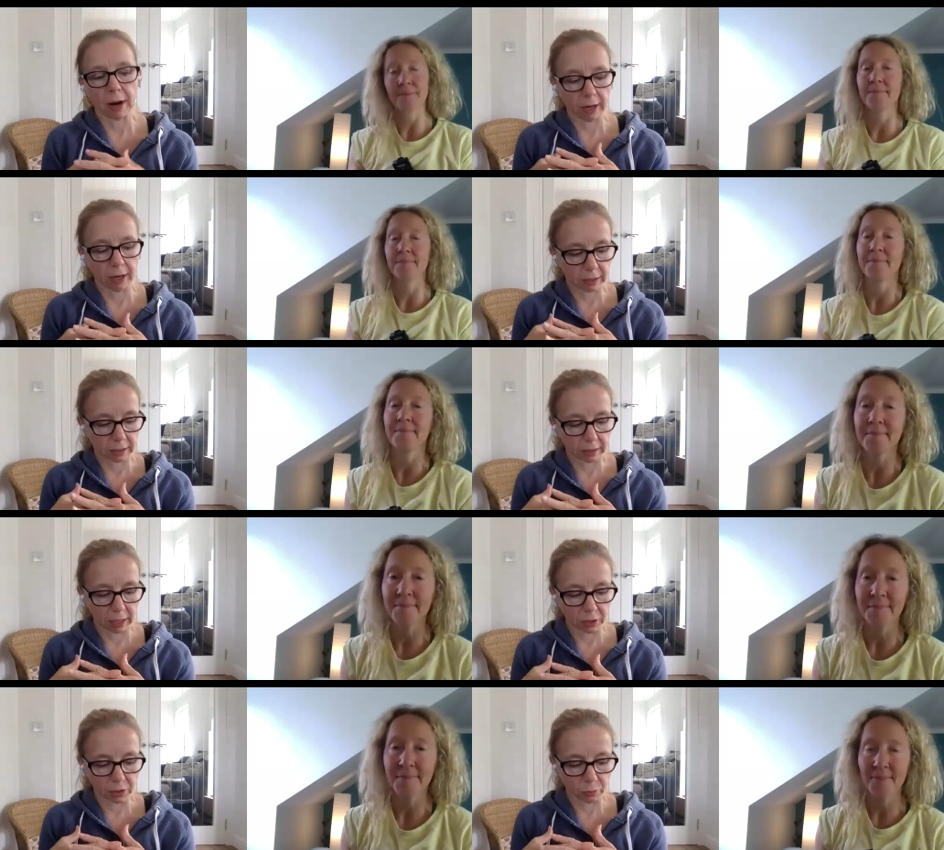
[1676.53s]
Speaker 1: but
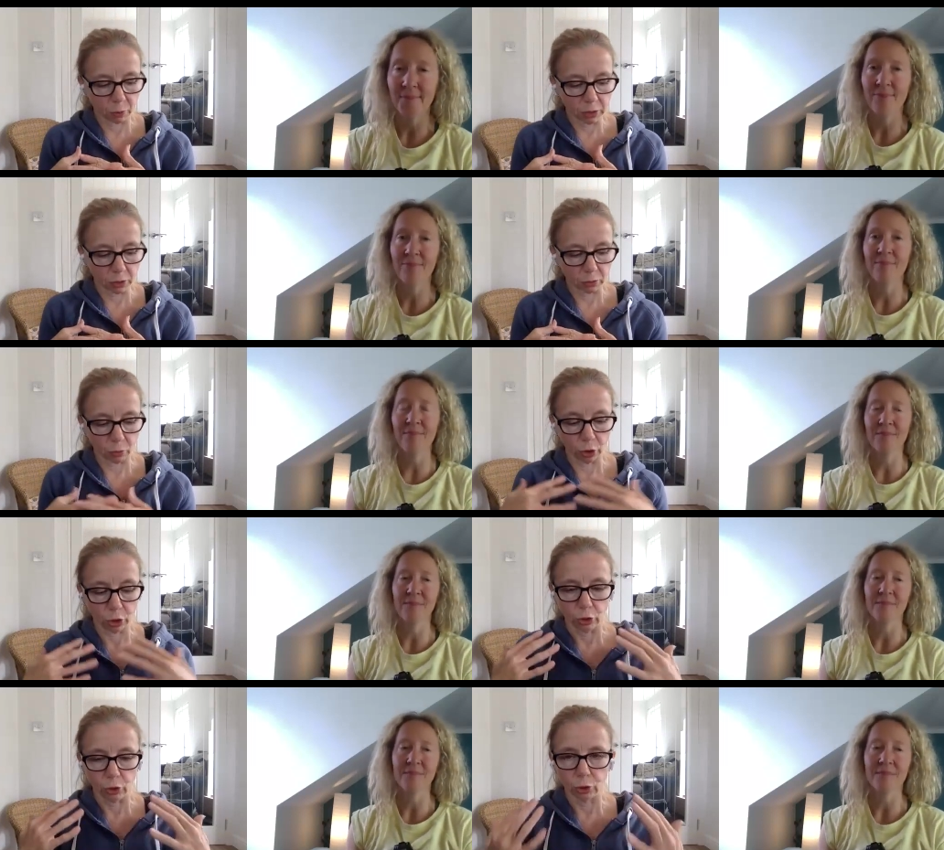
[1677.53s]
I just wondered
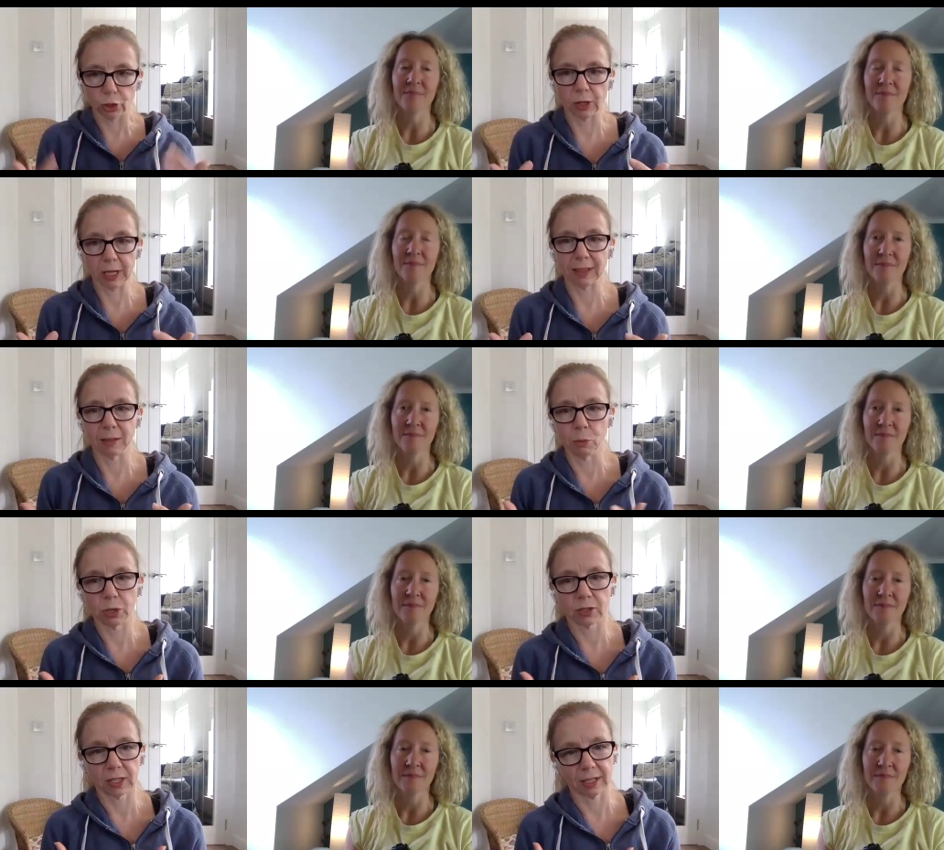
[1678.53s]
what you think
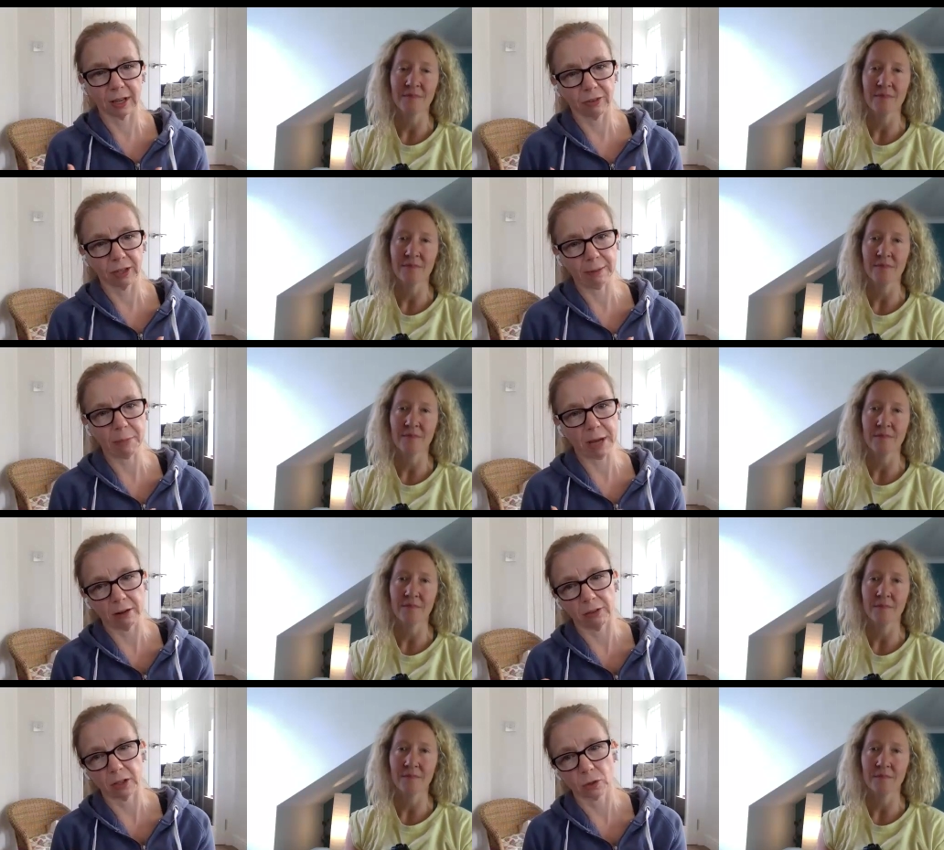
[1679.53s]
the most significant
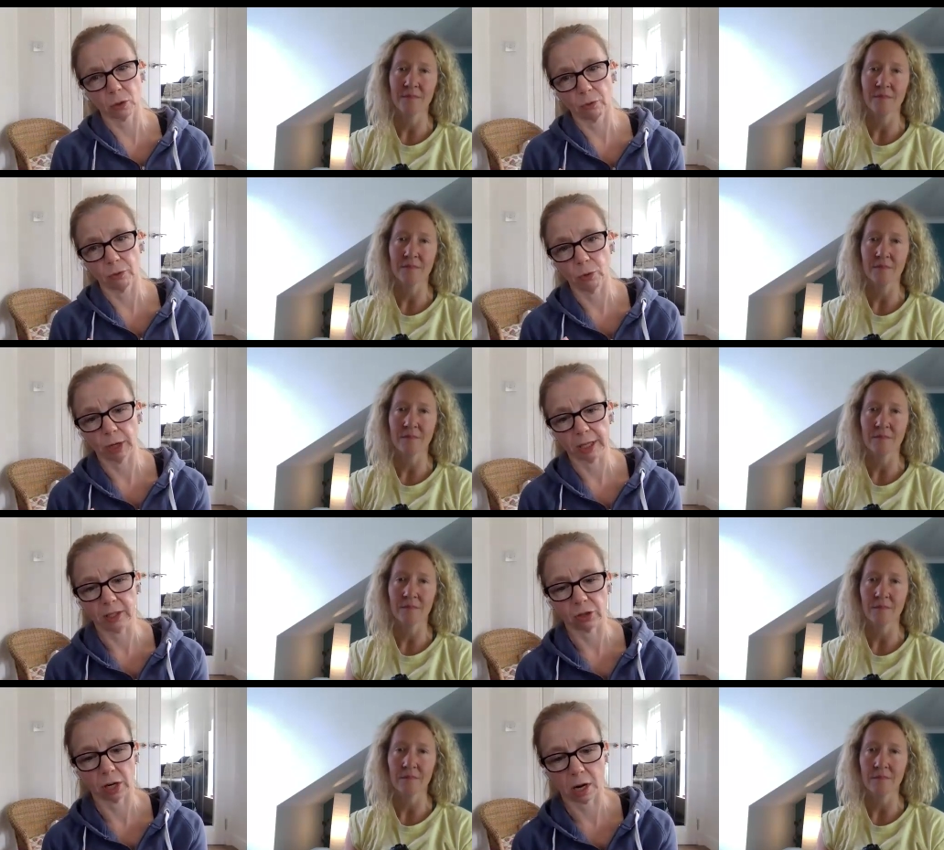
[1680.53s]
benefits of
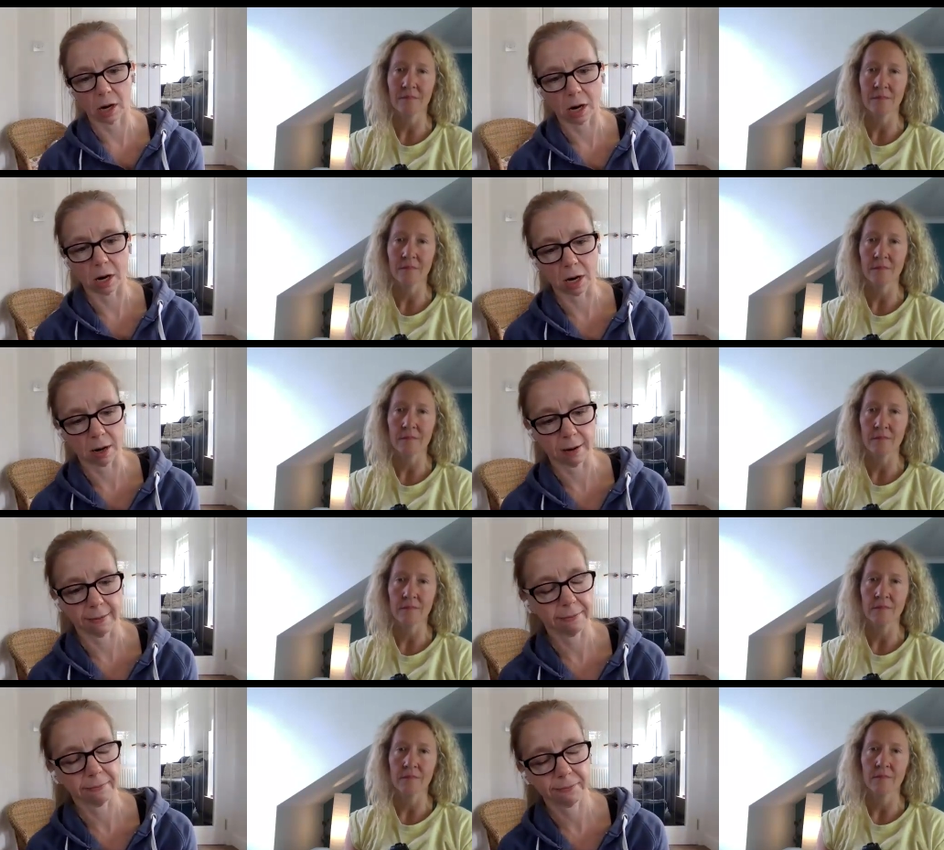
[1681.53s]
Yoga Nidra are.